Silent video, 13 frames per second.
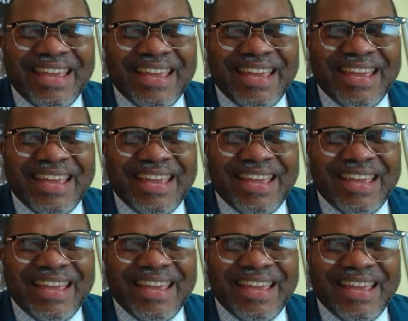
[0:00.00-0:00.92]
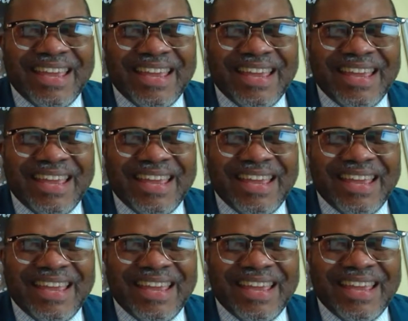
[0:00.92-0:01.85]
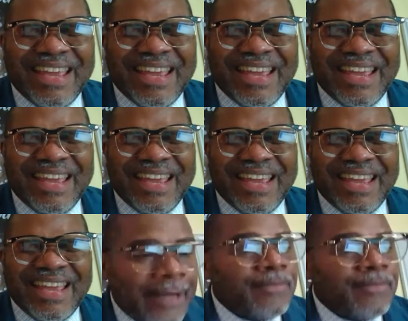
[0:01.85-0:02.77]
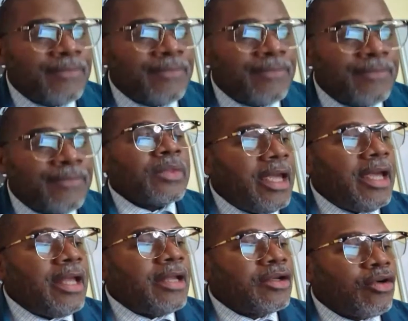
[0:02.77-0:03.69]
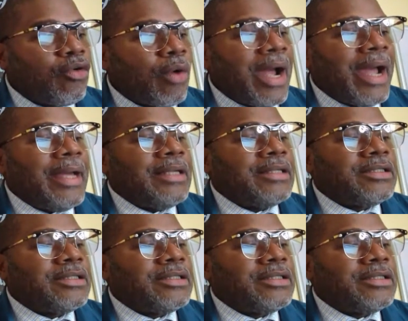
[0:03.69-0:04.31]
in order to build up its muscles. You understand?